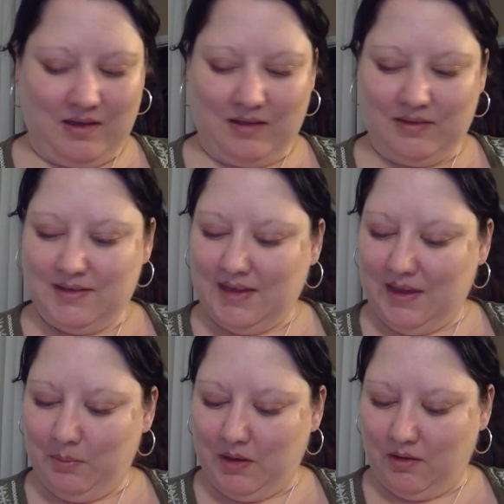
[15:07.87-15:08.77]
This
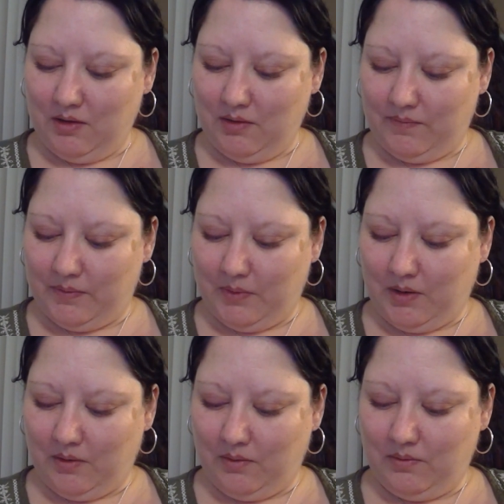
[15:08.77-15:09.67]
can't be all of them,
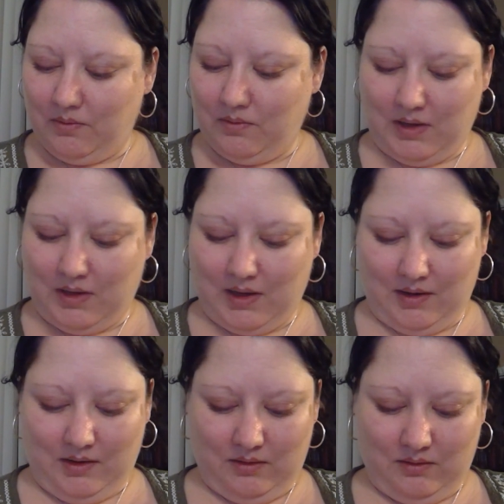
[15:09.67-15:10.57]
though. Can
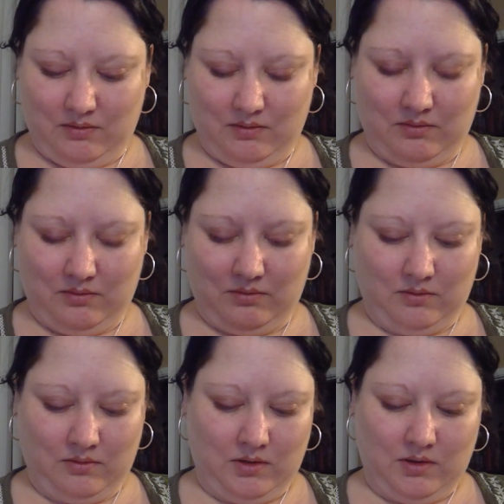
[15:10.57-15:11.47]
it?
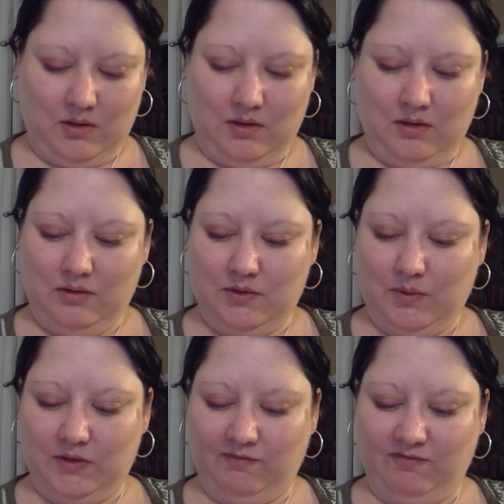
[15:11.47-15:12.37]
There's no way
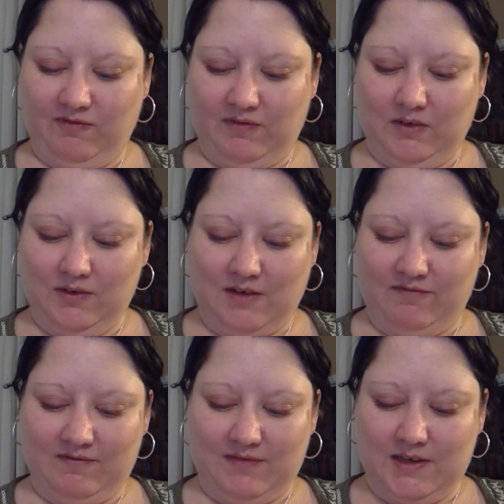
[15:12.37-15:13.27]
there's 50. There's not
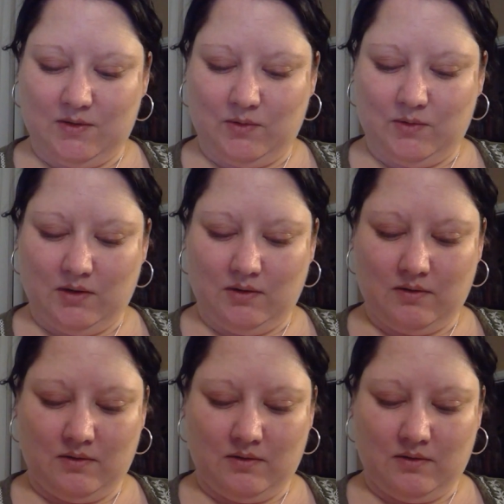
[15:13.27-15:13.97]
50 to be here.